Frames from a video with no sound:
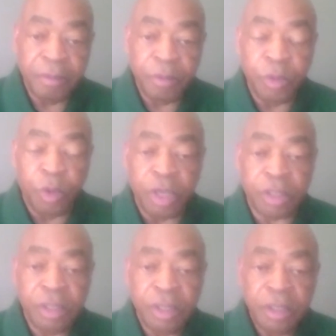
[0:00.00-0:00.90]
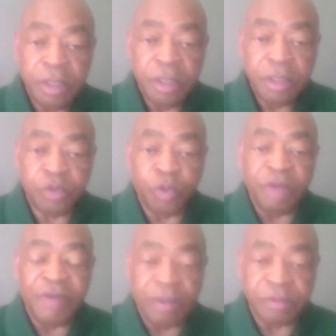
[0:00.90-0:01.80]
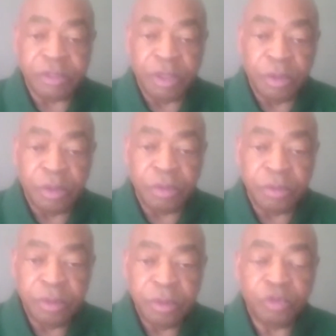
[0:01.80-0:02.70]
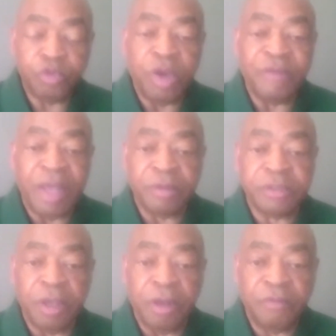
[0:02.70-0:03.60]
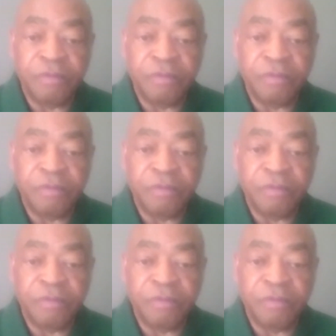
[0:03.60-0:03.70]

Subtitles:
We worked 12 hours on, 12 hours off.